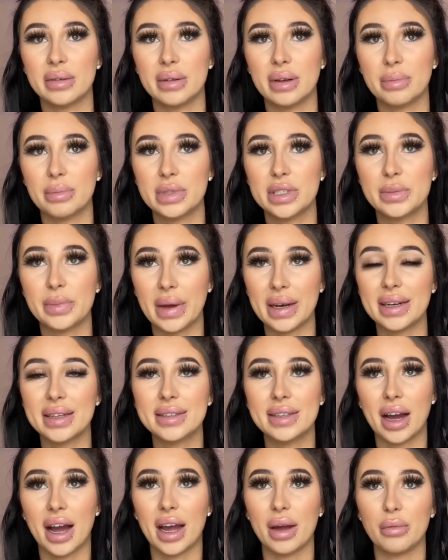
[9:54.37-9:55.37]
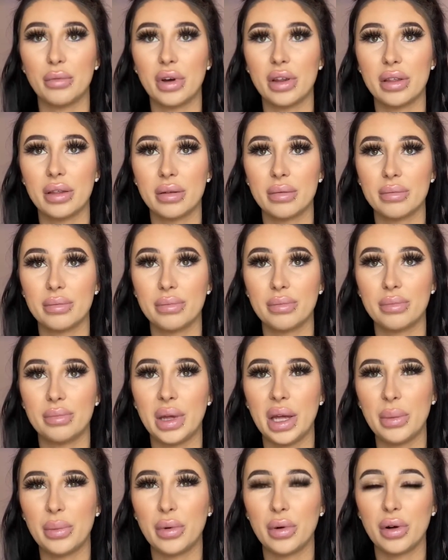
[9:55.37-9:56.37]
spending time with
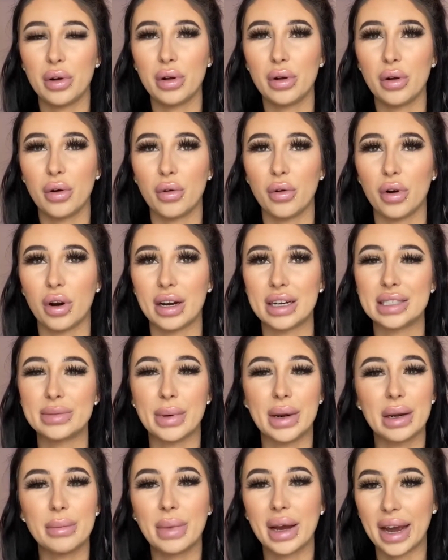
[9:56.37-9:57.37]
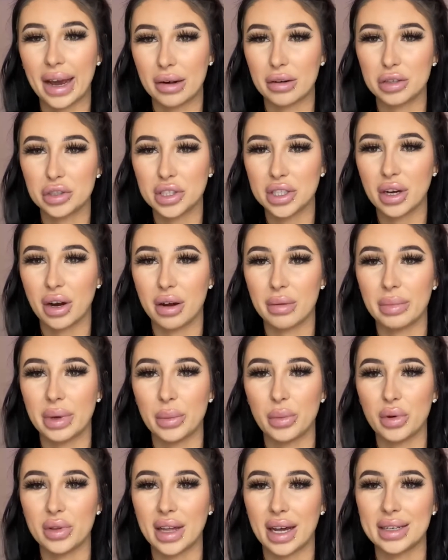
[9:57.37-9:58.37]
people or spending my energy on
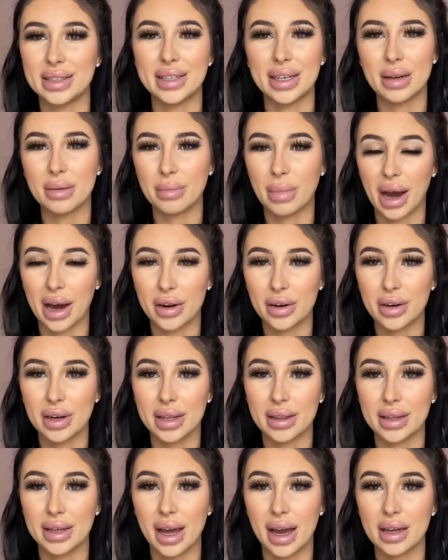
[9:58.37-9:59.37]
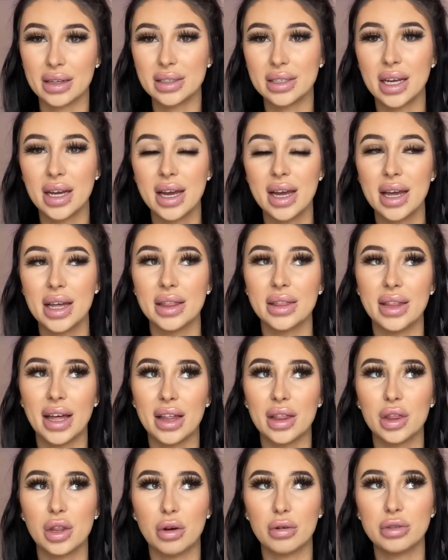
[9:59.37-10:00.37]
people that didn't matter in the end
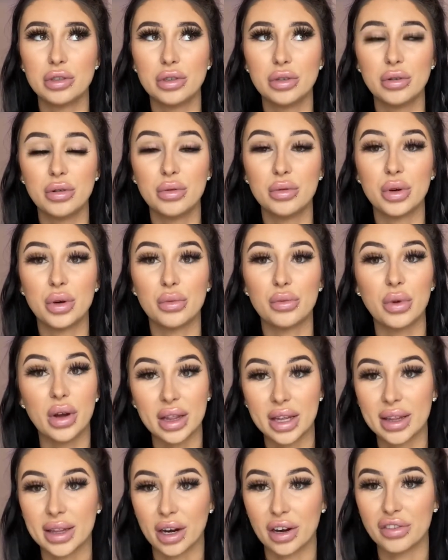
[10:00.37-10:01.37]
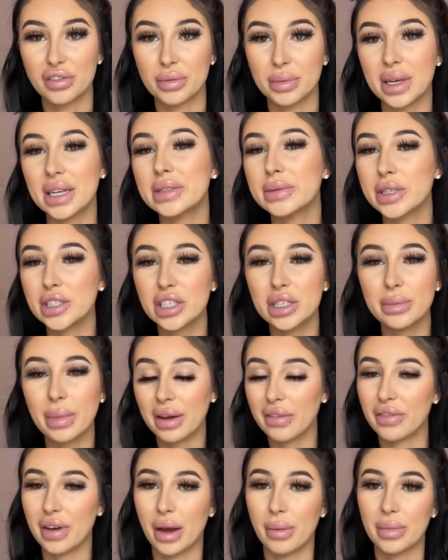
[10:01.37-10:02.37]
than those who were really there for me, especially my
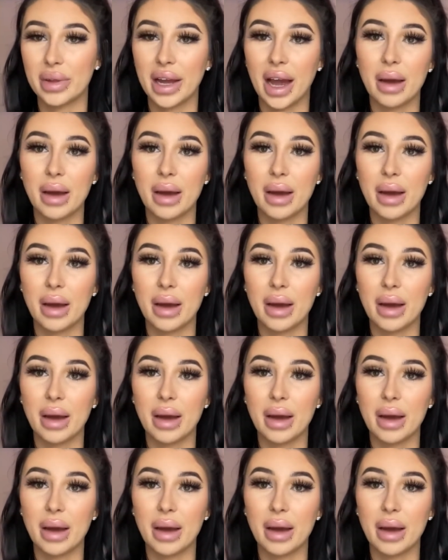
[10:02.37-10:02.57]
family. I